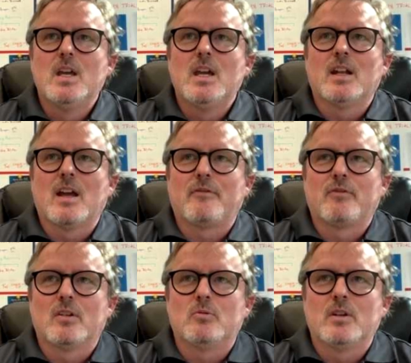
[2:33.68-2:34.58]
And I
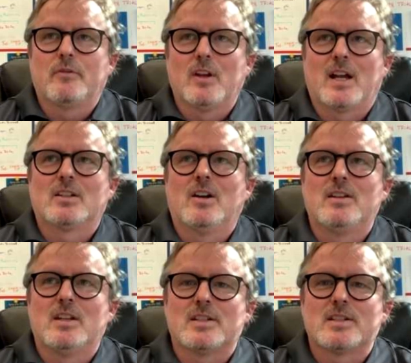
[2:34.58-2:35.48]
reflect on
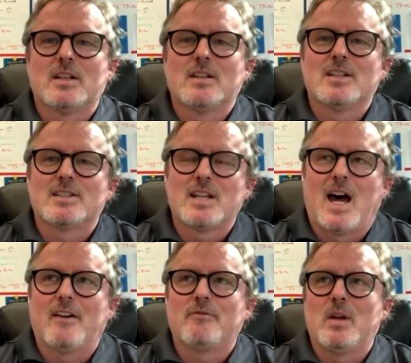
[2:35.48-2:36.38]
this, the
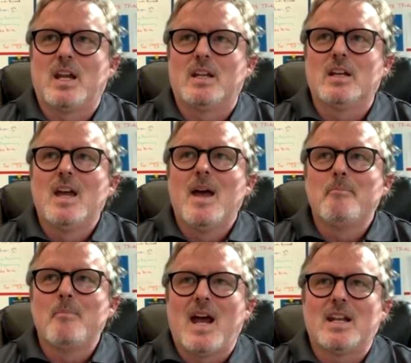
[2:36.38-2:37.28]
staff made
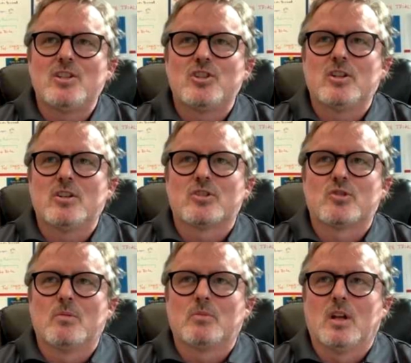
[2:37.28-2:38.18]
managing your
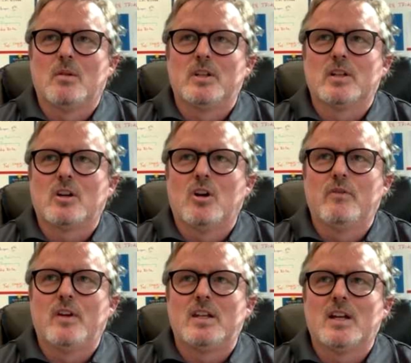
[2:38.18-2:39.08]
swim club in the
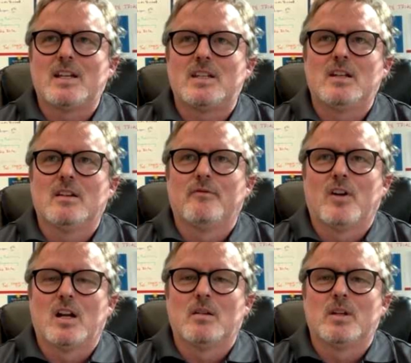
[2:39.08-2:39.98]
COVID-19
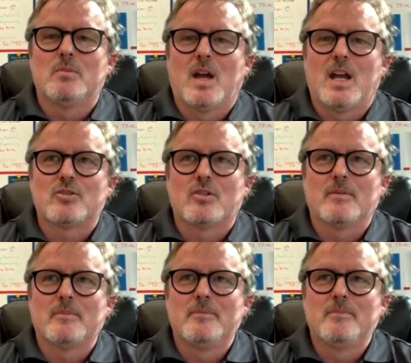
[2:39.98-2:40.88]
environment mantra.
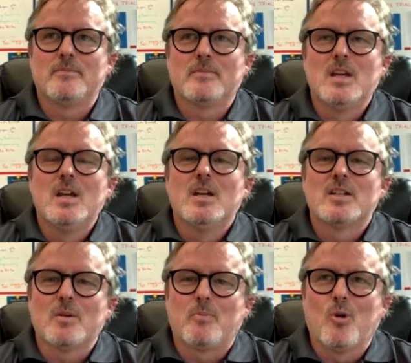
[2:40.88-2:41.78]

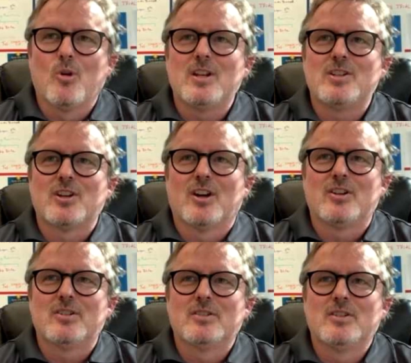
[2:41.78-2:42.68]
Support each
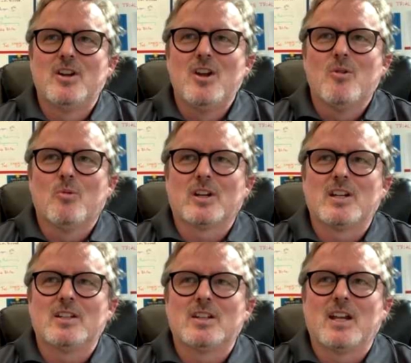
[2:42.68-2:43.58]
other,
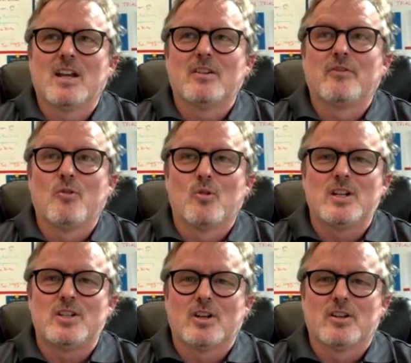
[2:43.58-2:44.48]
working together for
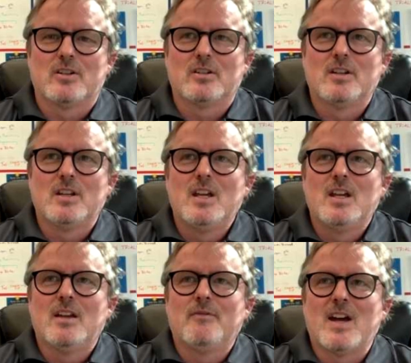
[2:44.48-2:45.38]
each other,
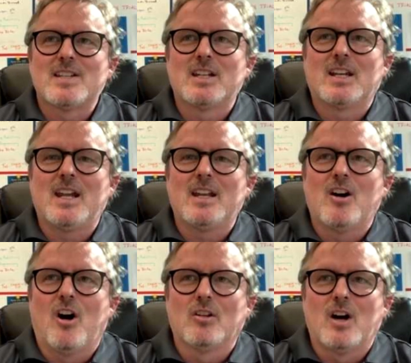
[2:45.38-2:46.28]
investigating
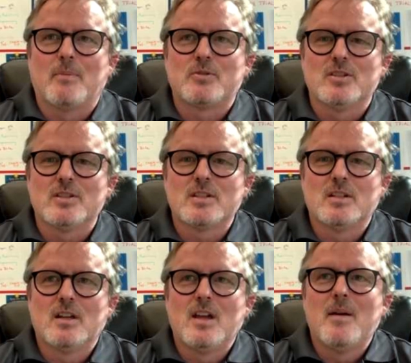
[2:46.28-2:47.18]
all options,
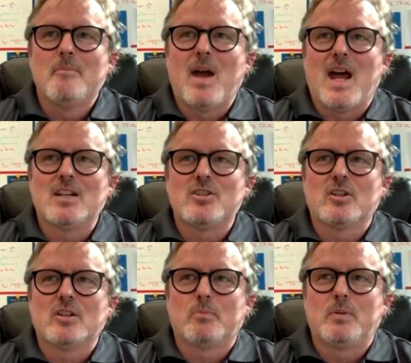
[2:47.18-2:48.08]

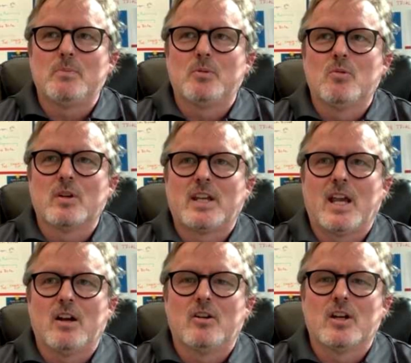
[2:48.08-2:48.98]
managing your people with
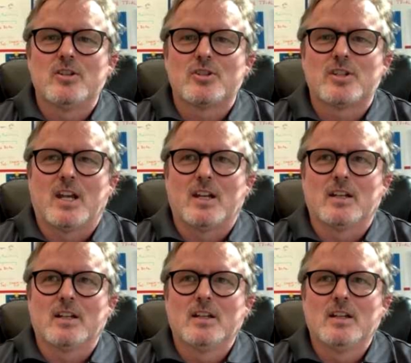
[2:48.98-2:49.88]
care and
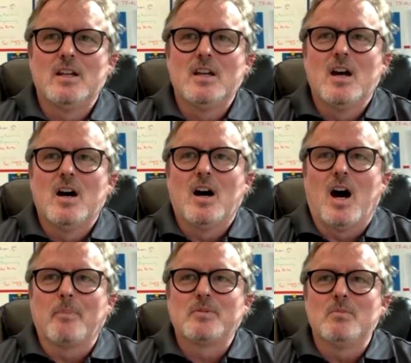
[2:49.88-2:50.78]
understanding,
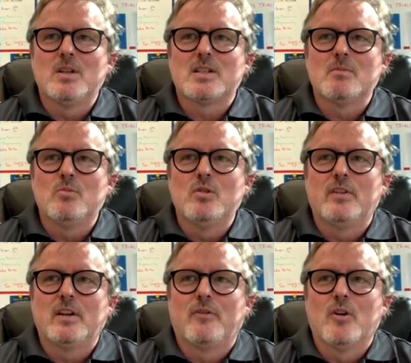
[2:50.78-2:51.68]
optimism
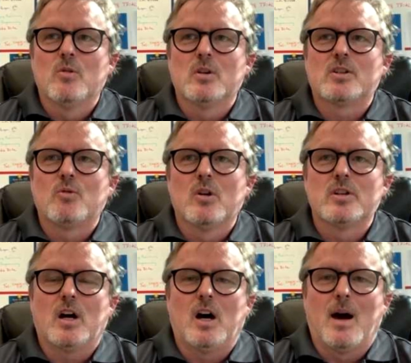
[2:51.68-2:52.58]
moving forward
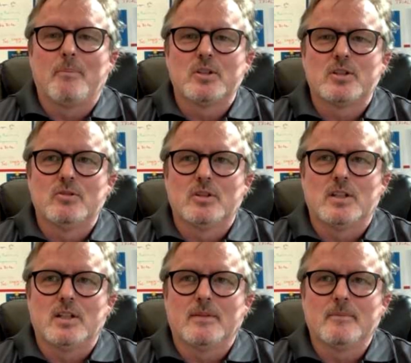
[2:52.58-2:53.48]
toward
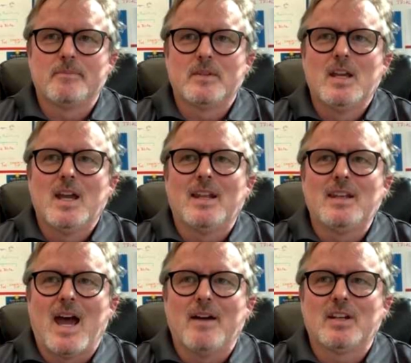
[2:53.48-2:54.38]
opportunity, and
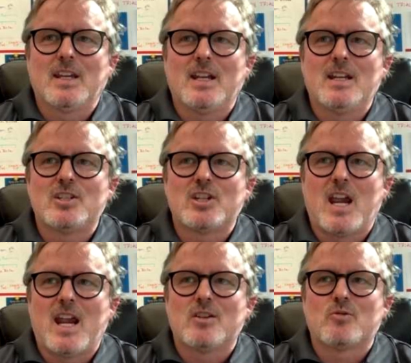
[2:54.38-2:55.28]
navigating
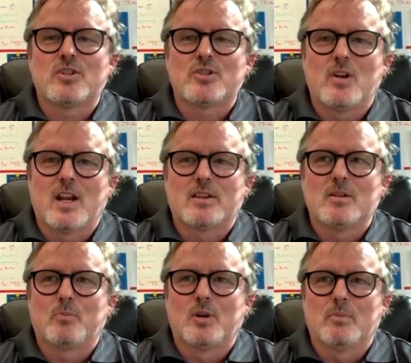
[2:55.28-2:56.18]
change with strength
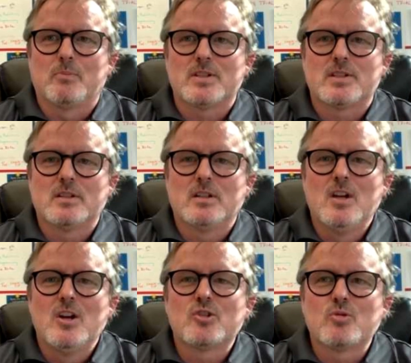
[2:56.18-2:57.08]
and purpose.
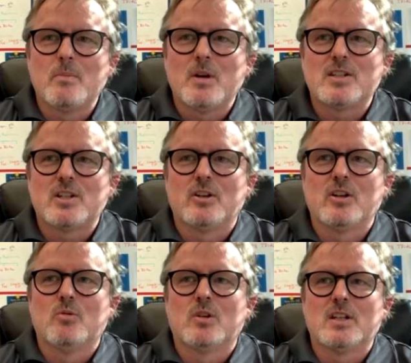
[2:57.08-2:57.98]
Swim
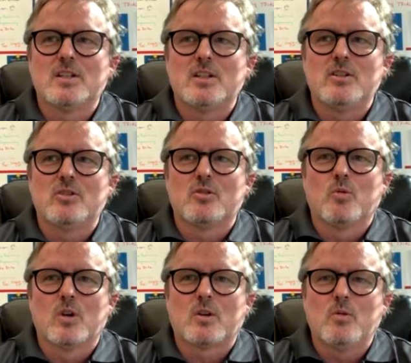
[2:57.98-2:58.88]
Ontario will continue to
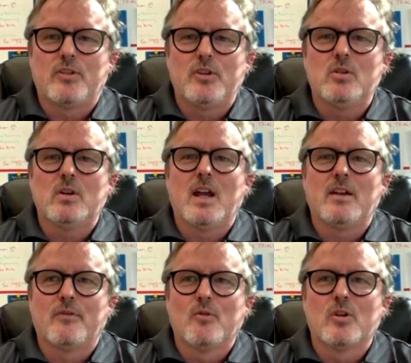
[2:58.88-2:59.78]
work with you and
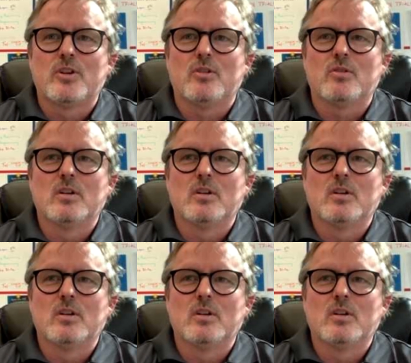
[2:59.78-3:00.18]
for you.